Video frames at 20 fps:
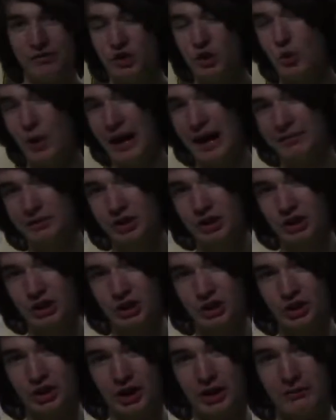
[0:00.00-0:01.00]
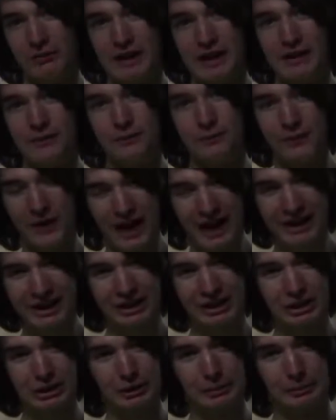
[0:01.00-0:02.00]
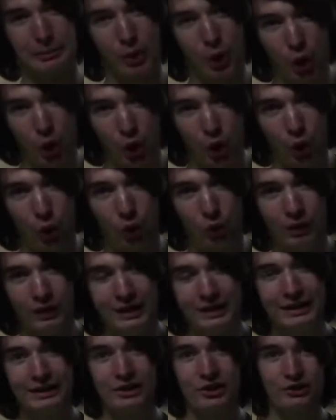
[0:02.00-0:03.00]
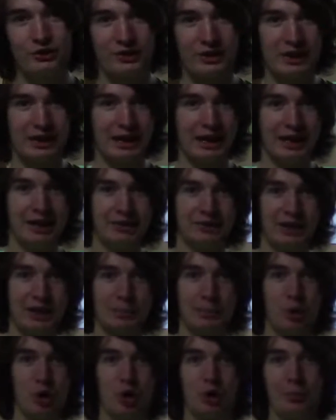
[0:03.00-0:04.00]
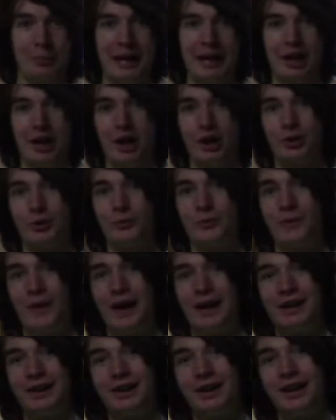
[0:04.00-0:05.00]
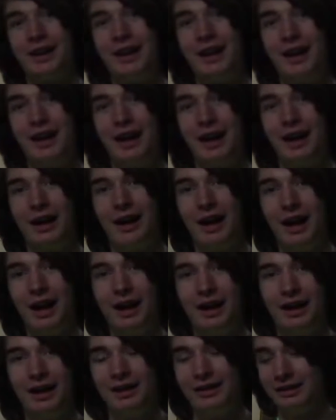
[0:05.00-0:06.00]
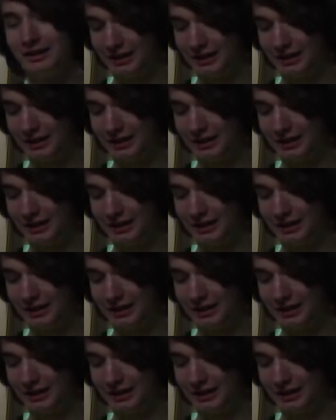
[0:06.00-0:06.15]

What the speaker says: you ever heard of a fire pole? You see, it is a pole made out of fire. Haha,